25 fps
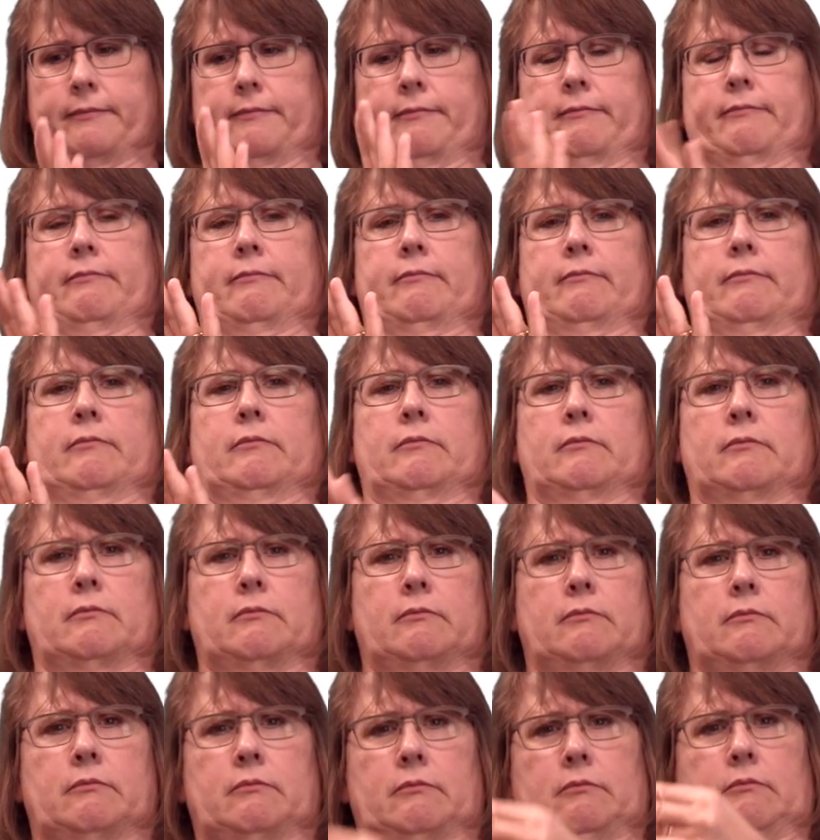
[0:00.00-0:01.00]
a hearing loss
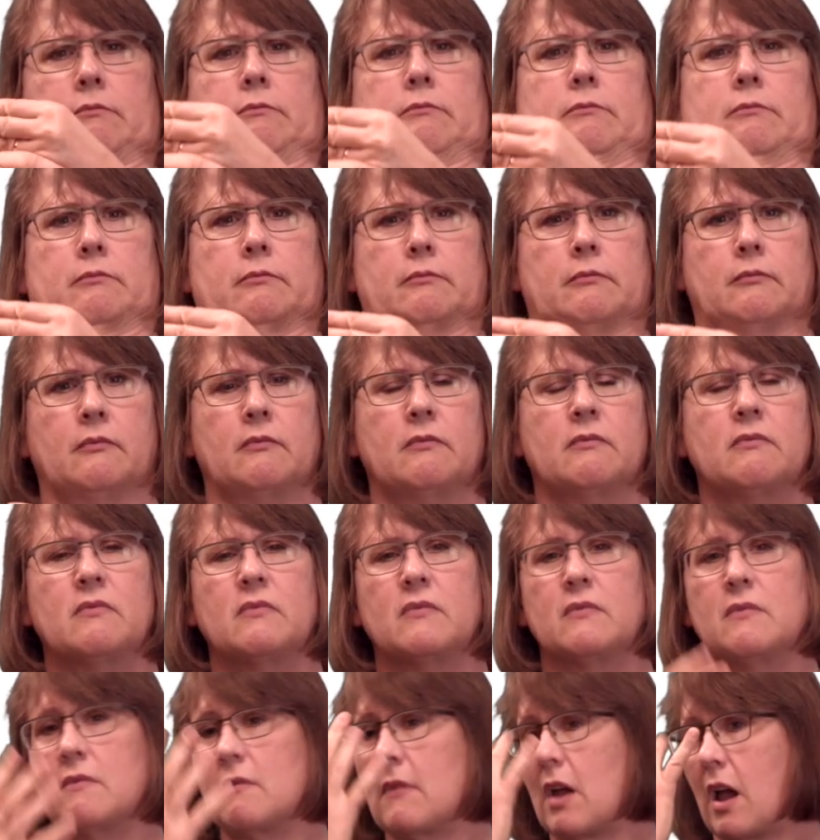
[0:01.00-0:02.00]
is found later through
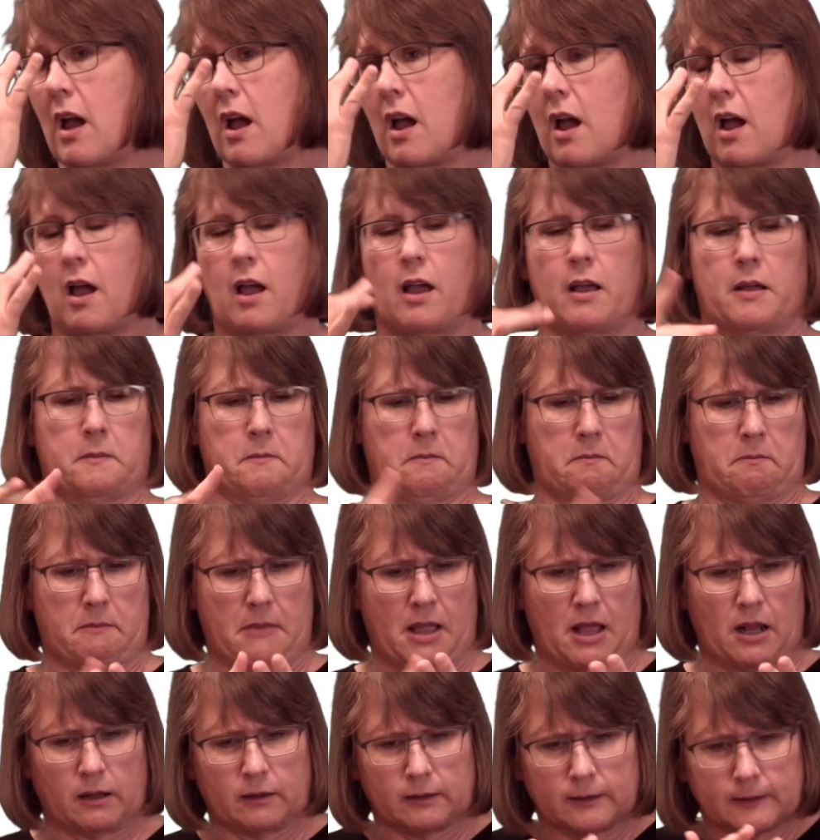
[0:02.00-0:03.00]
medical tracking
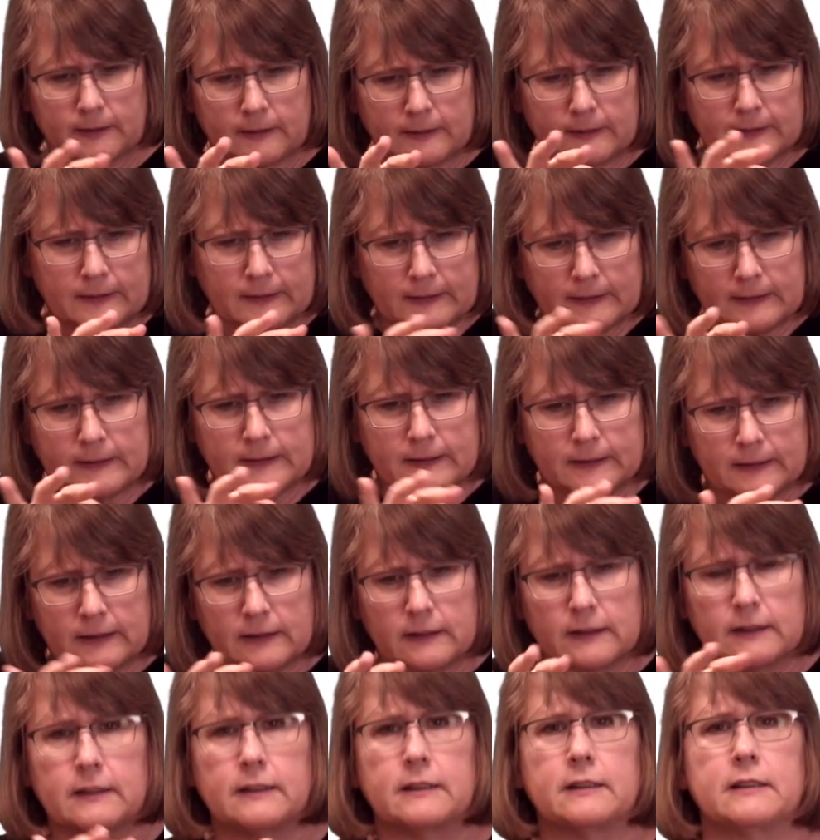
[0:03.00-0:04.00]
of numerous ear
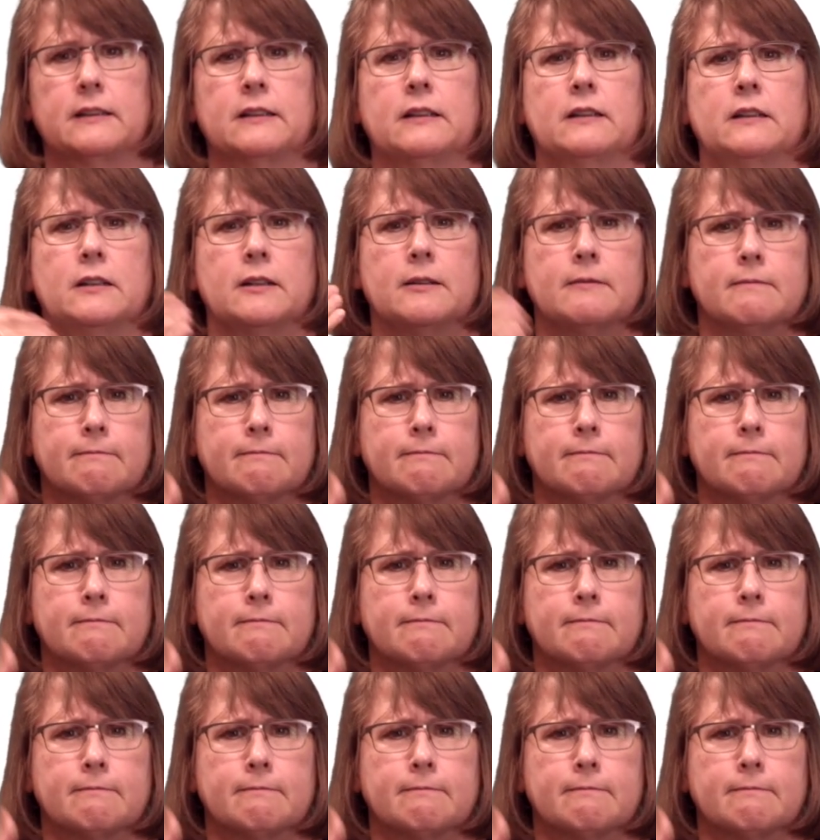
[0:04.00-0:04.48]
infections